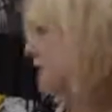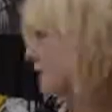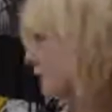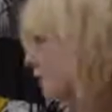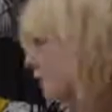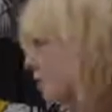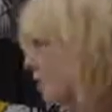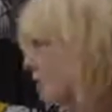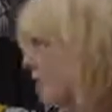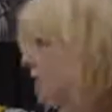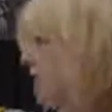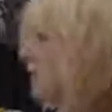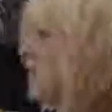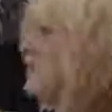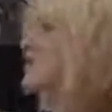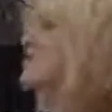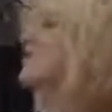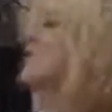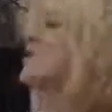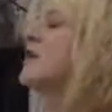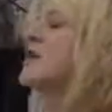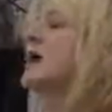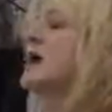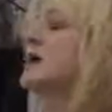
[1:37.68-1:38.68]
a quilt for her,
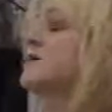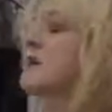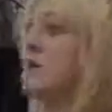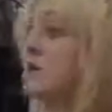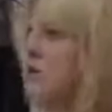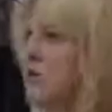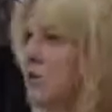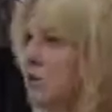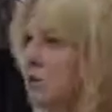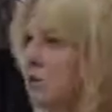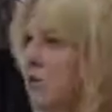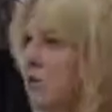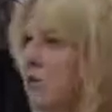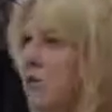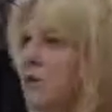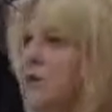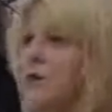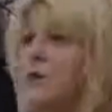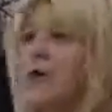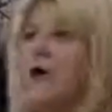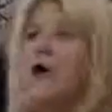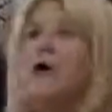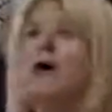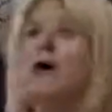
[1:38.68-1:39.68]
so you got to make her a
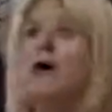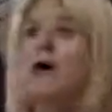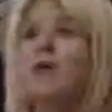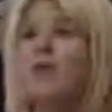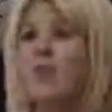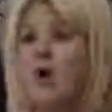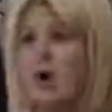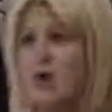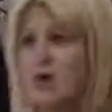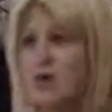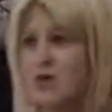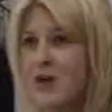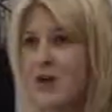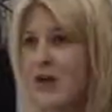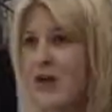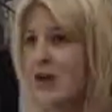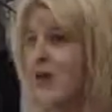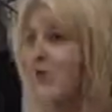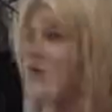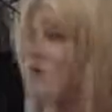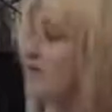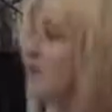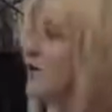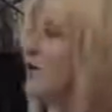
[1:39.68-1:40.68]
quilt. Those kind of
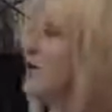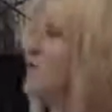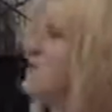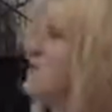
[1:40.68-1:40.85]
start and